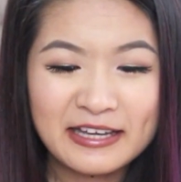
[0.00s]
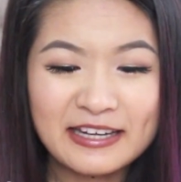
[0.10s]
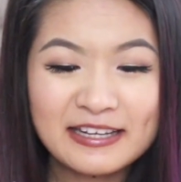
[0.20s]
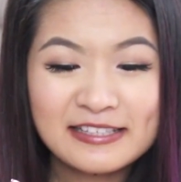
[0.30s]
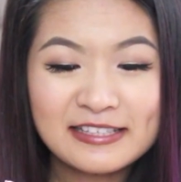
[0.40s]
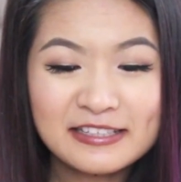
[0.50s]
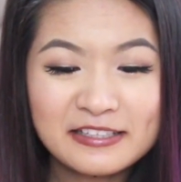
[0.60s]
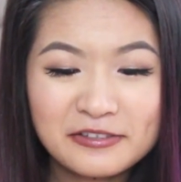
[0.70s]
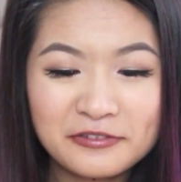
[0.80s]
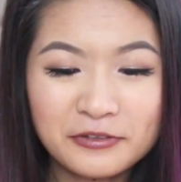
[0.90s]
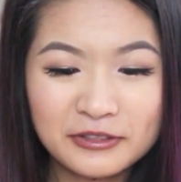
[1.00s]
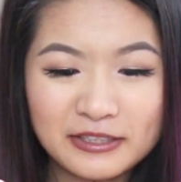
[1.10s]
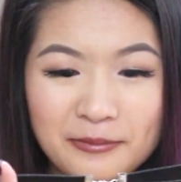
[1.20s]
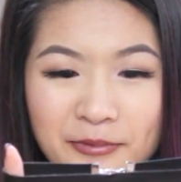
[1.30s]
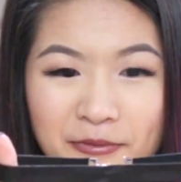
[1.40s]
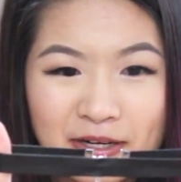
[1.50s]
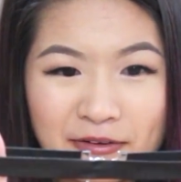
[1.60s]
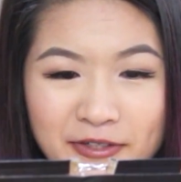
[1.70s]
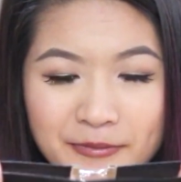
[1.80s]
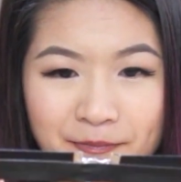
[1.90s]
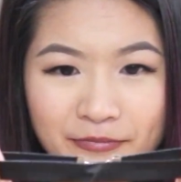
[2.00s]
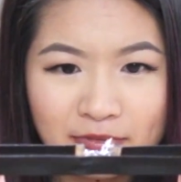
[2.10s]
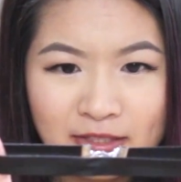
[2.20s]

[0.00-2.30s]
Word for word: It is a little folded up, but whatever.